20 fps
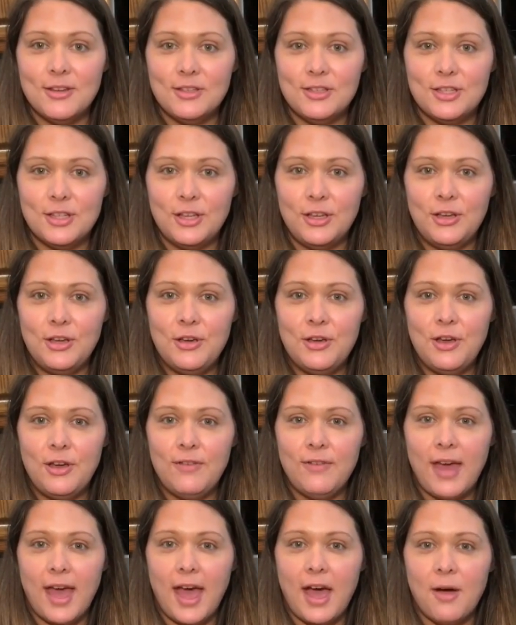2
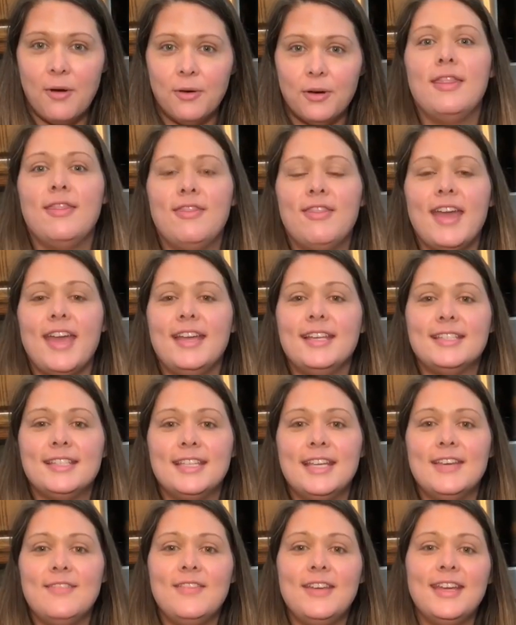of our
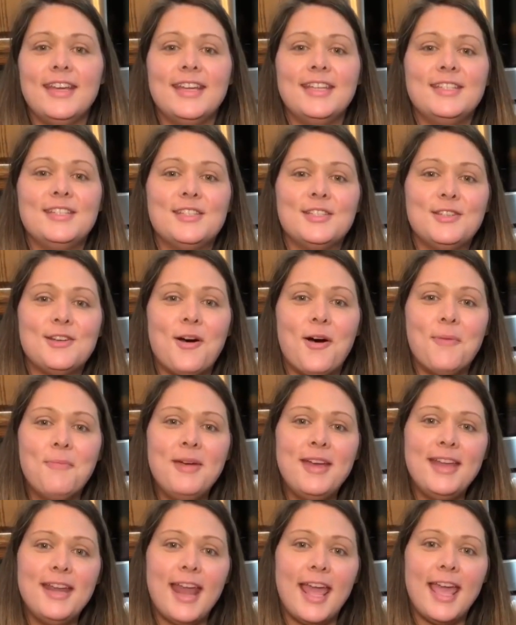Thanksgiving
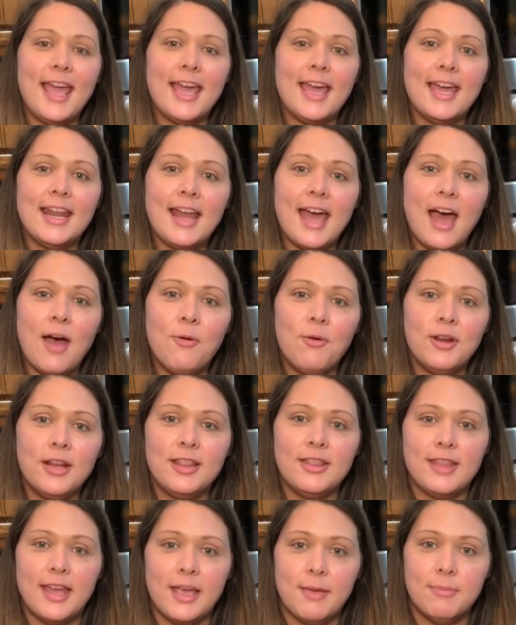installment, and I want
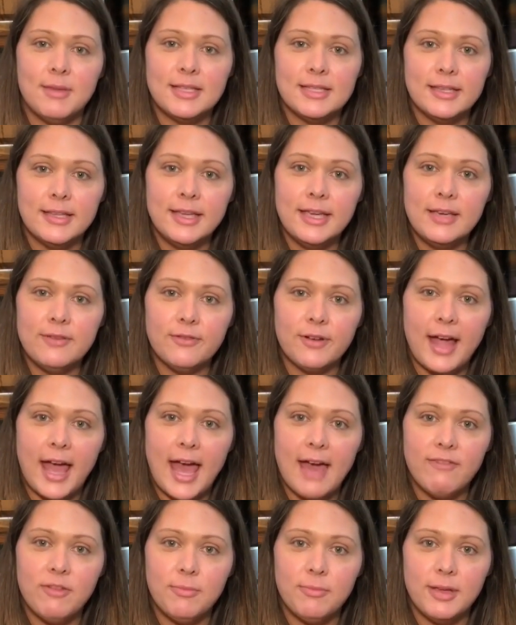to thank Miss Lee for
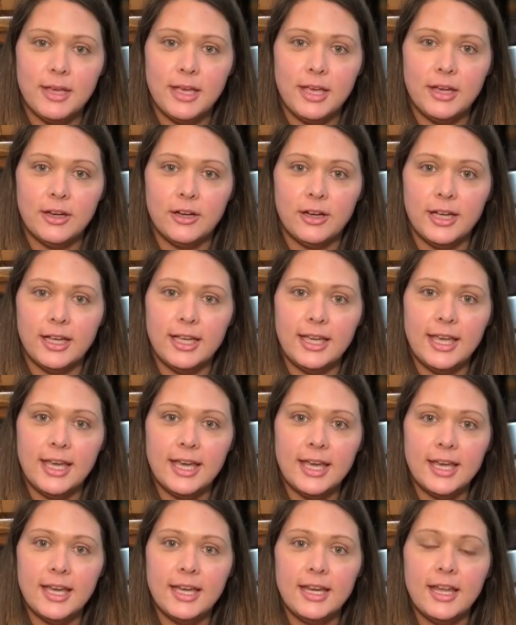having me here
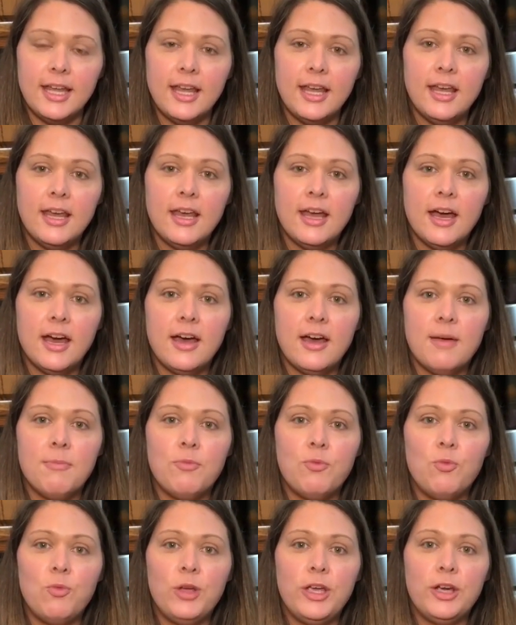again.
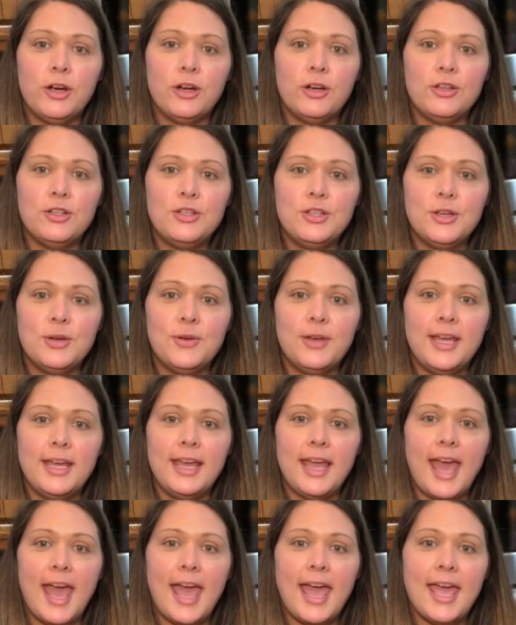We are doing
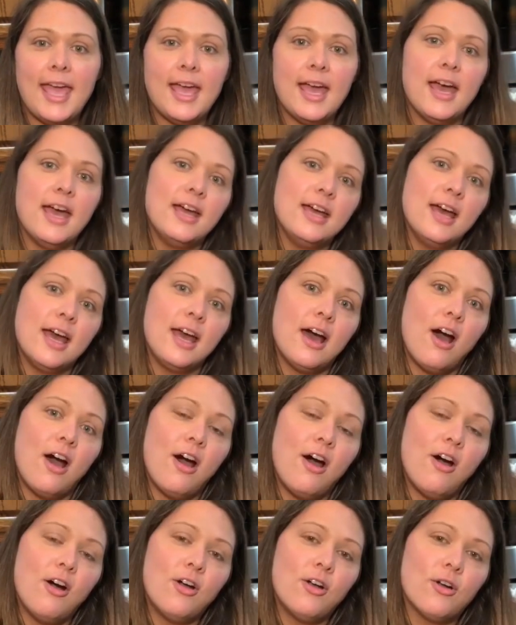a
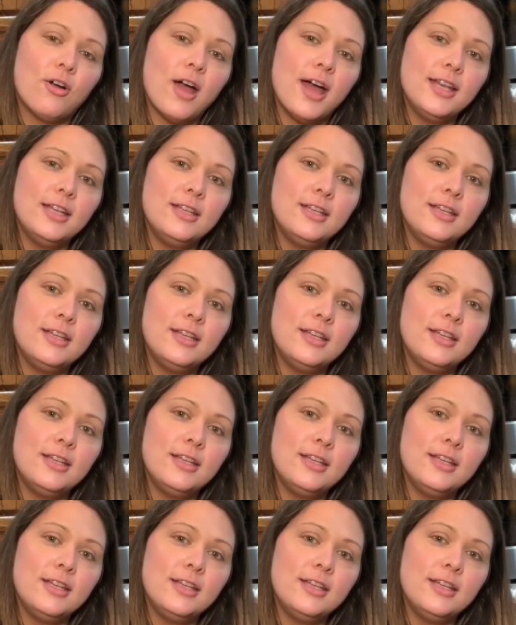Au Gratin